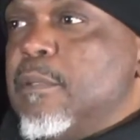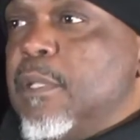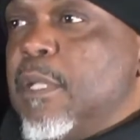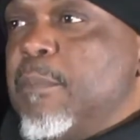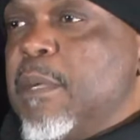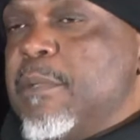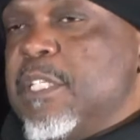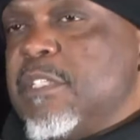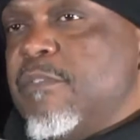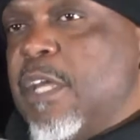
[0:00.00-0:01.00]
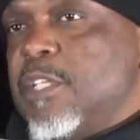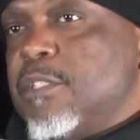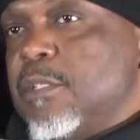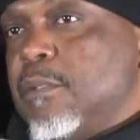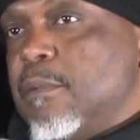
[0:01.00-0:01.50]
can become a disadvantage
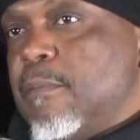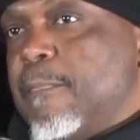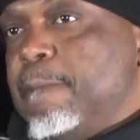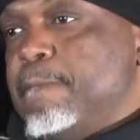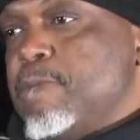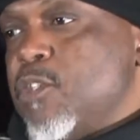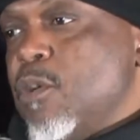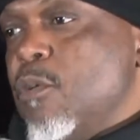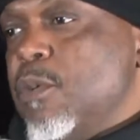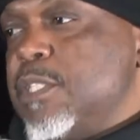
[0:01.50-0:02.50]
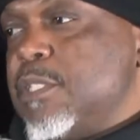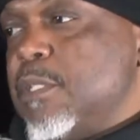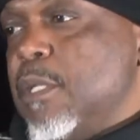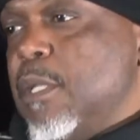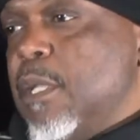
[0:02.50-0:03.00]
to you. So
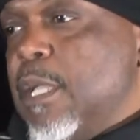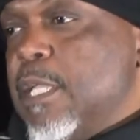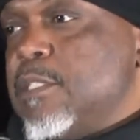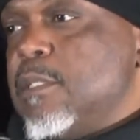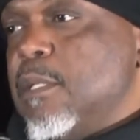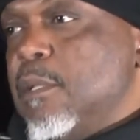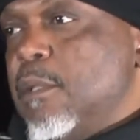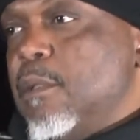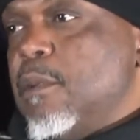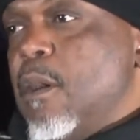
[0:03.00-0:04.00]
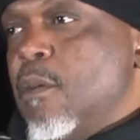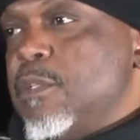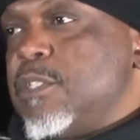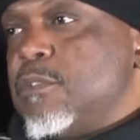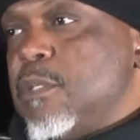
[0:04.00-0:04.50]
it's
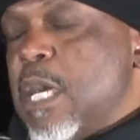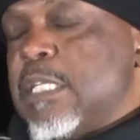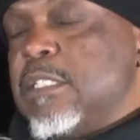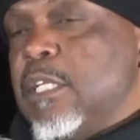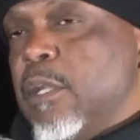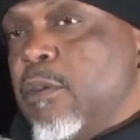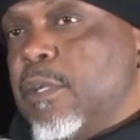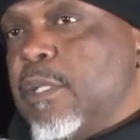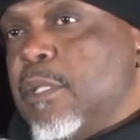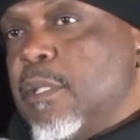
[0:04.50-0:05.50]
always constantly learning,